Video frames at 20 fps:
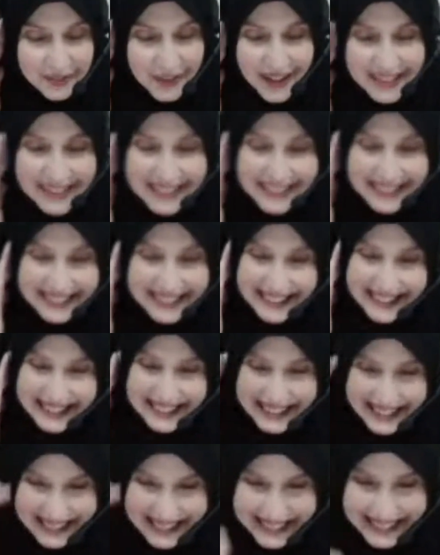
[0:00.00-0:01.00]
Yeah, that's
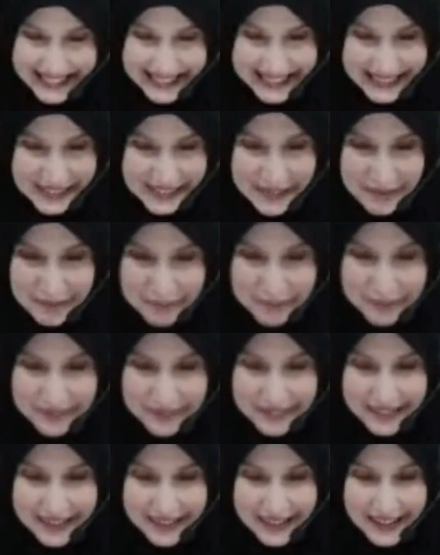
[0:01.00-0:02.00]
fine.
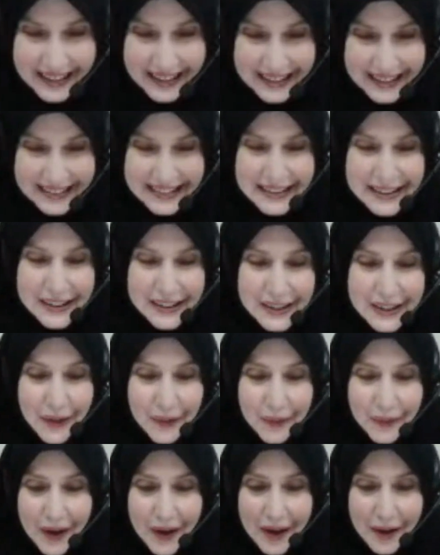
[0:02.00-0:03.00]
Okay,
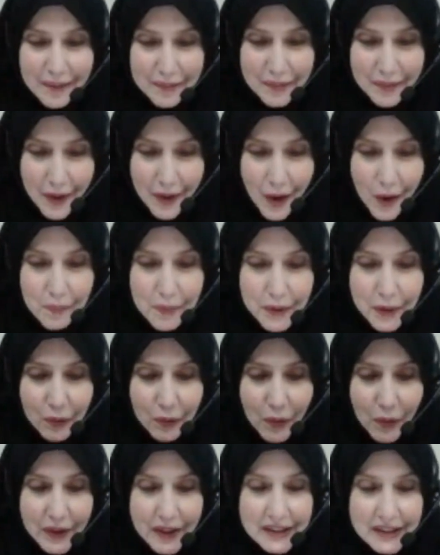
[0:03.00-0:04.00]
so
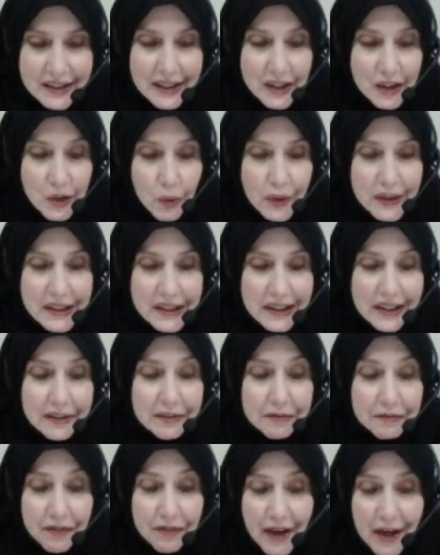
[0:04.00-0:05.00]
open the one that says
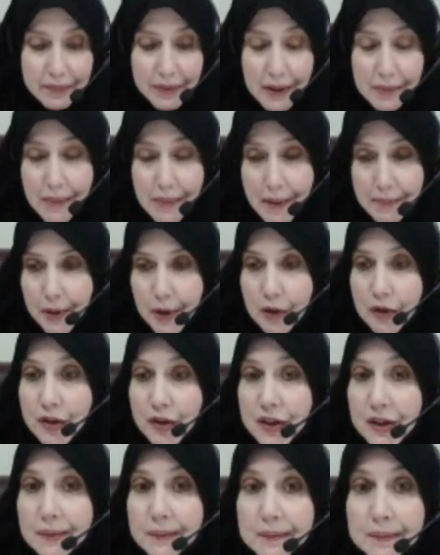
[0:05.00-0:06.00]
Quizlet family
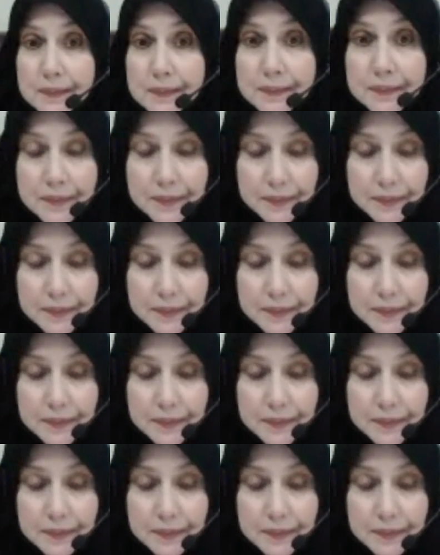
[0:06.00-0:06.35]
members.